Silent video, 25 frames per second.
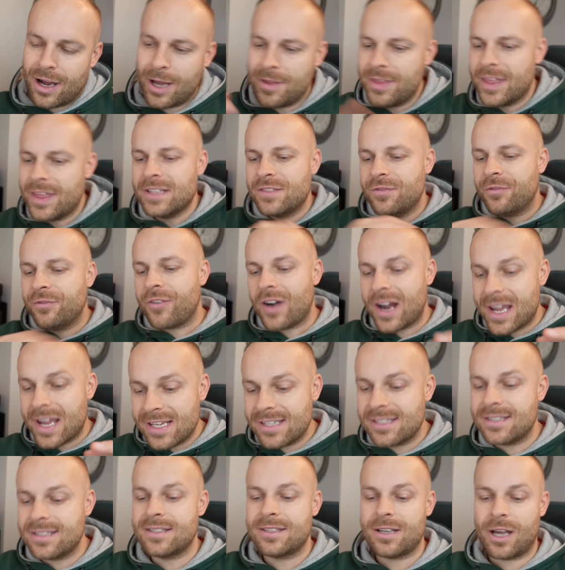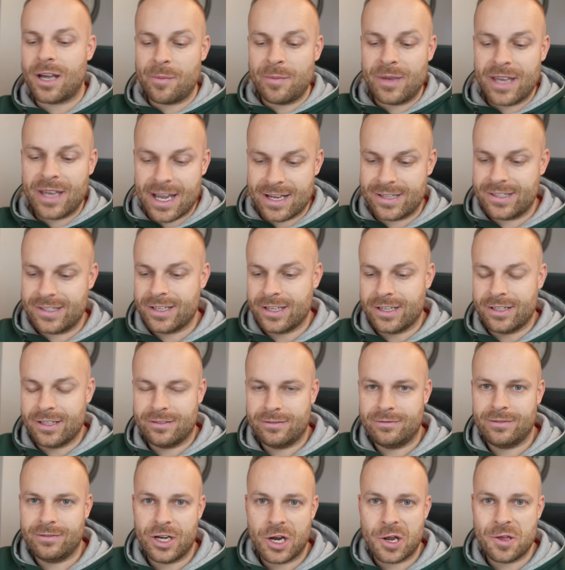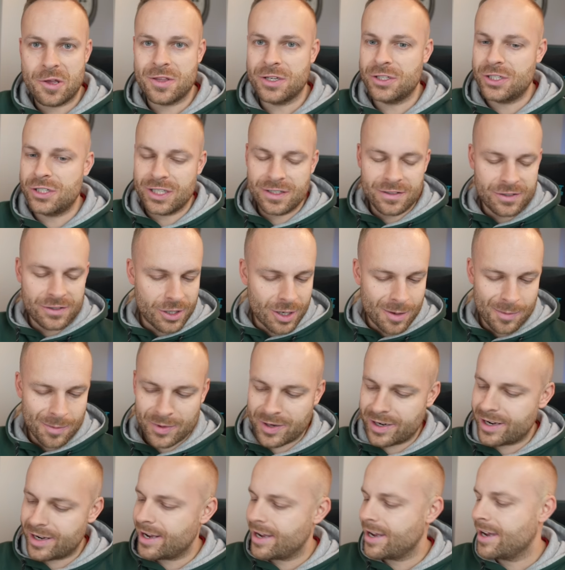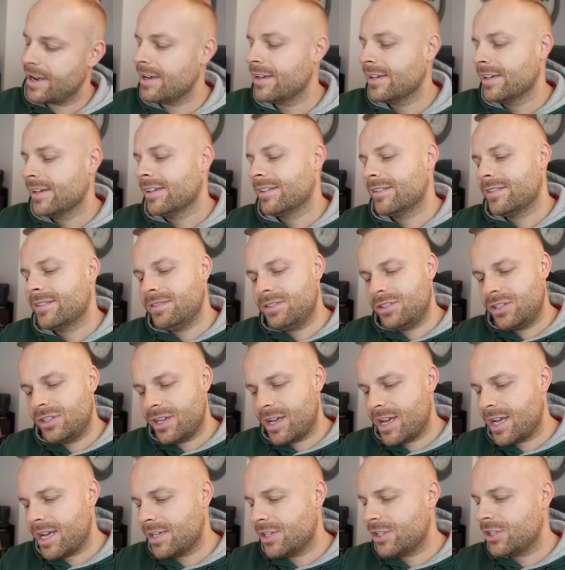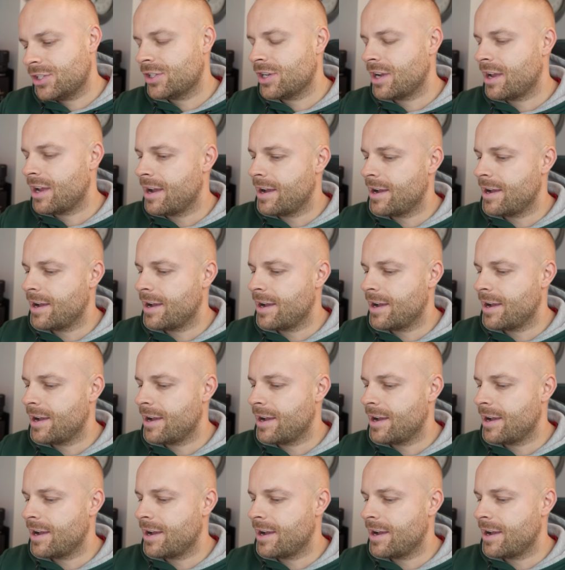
There's phrases I'm getting, you know, the dzień dobry, the cześć,